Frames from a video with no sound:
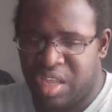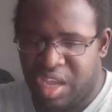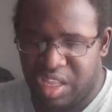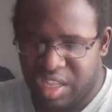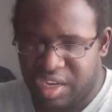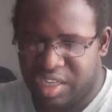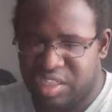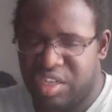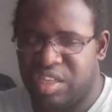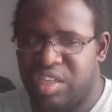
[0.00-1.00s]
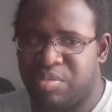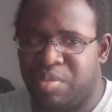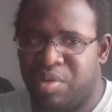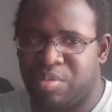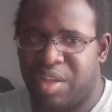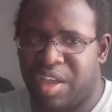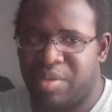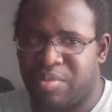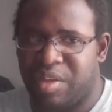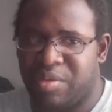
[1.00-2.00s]
And like I said, this poem that
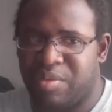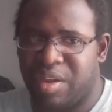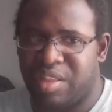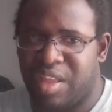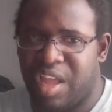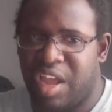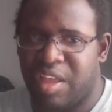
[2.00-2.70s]
I